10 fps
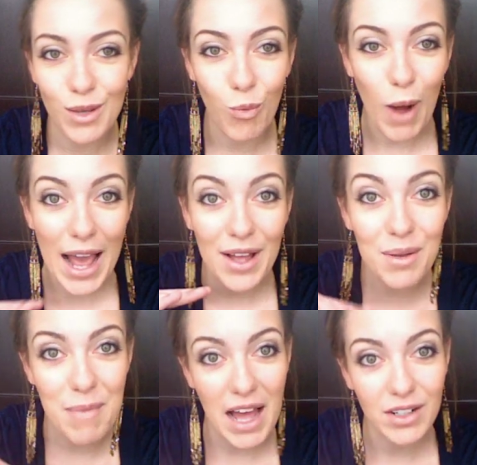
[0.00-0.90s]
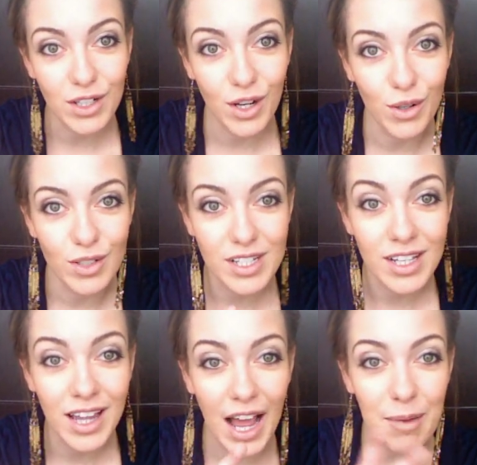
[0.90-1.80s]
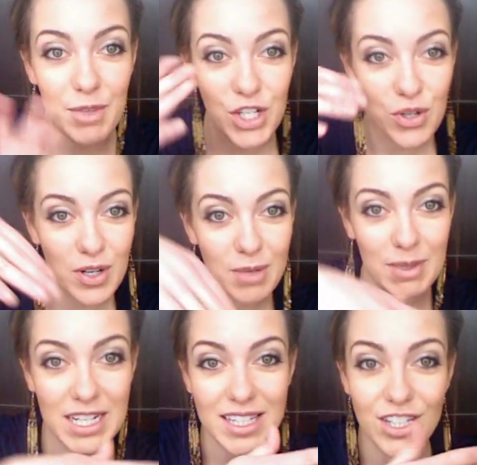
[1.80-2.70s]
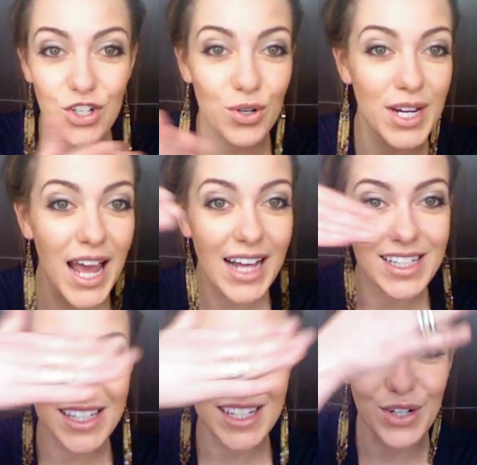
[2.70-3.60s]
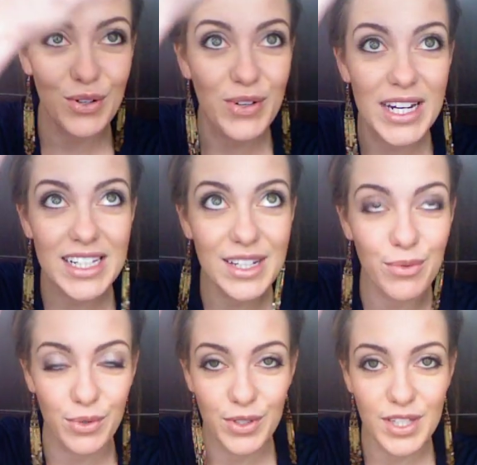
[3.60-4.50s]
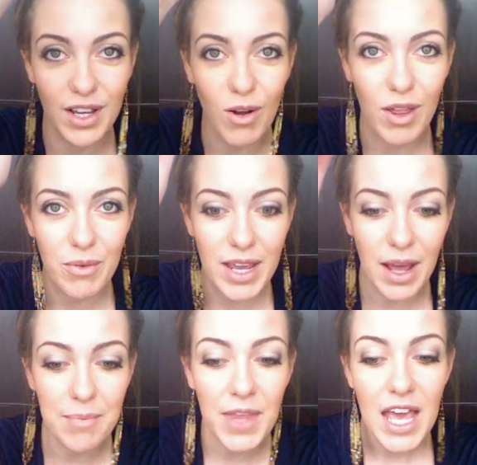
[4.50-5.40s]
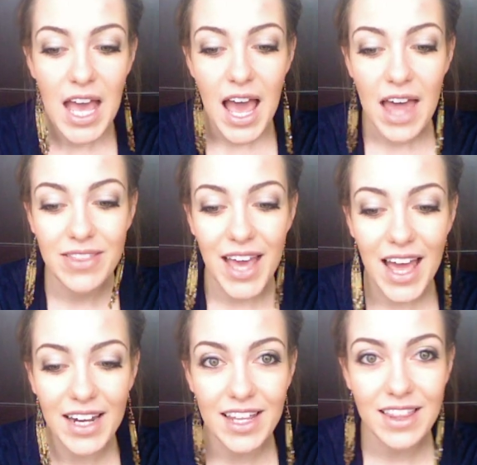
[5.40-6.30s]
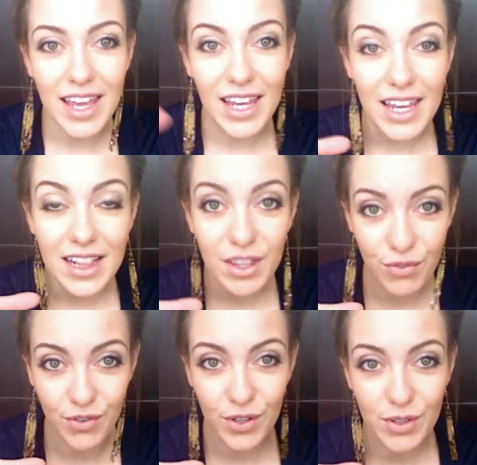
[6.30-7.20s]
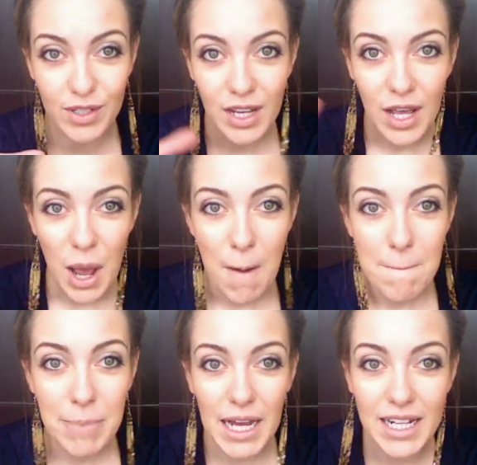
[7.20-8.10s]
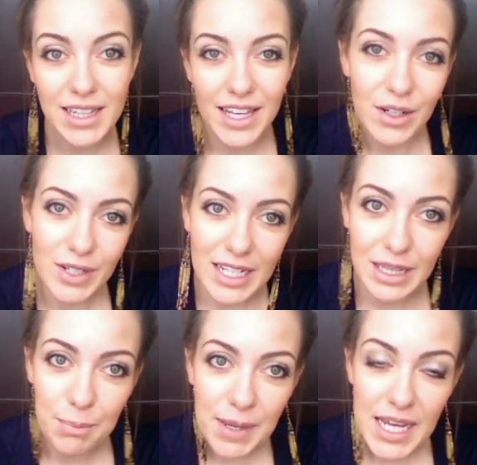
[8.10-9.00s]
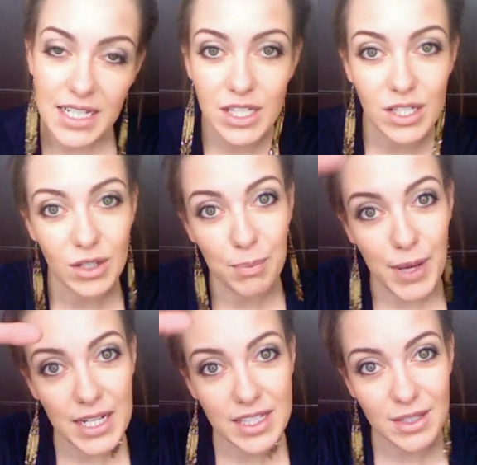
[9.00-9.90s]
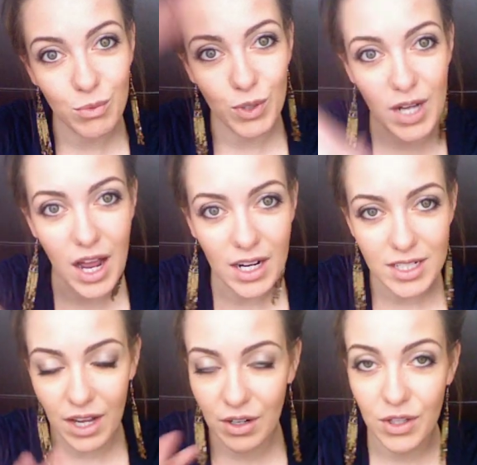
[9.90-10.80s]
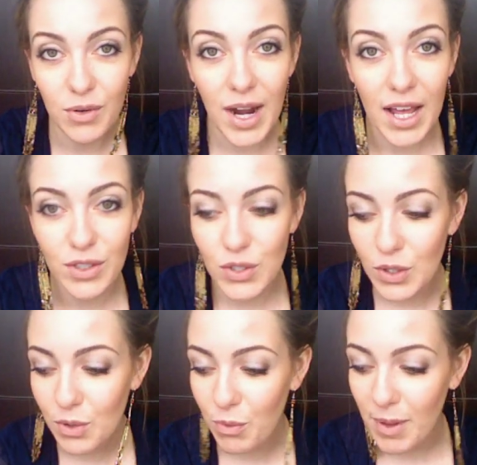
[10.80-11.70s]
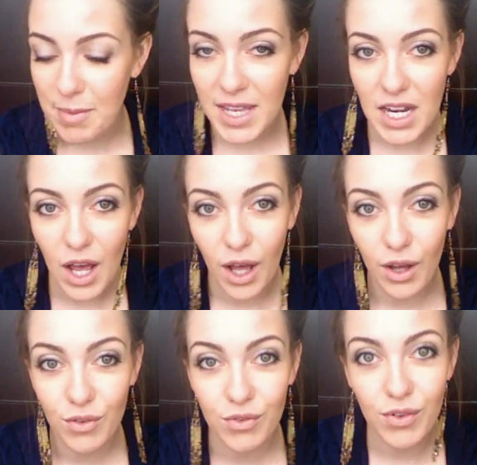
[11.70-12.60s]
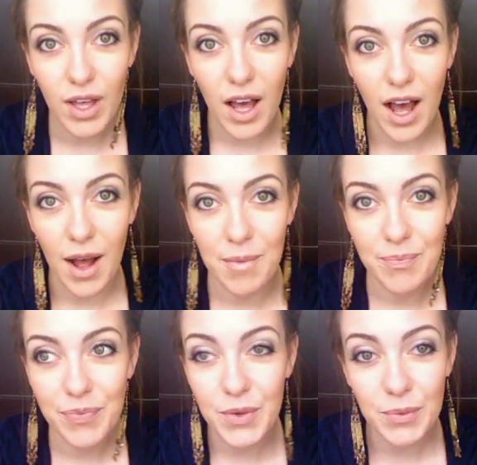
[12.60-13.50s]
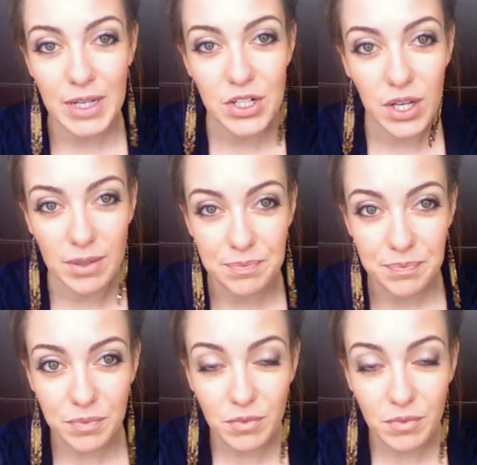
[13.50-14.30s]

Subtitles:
wild mountain goats climb the tree because the tree has these crazy roots that go all the way up, and then they eat the fruit, but they don't eat the pits, so the pits will knock down on the ground. So the women of the region